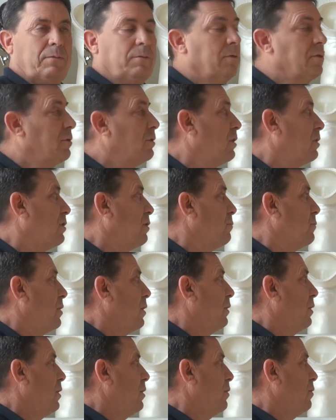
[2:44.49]
systems
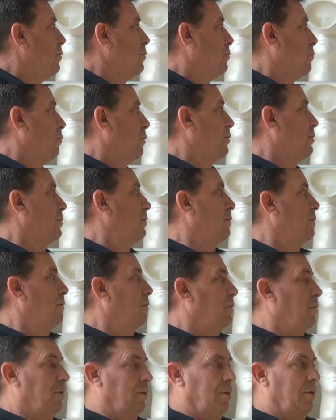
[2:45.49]
that they use, which
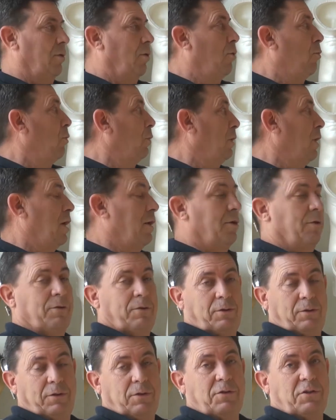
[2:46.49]
owe a lot of
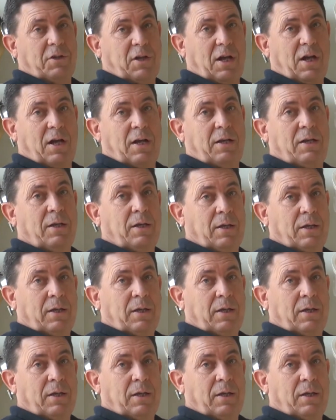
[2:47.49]
their design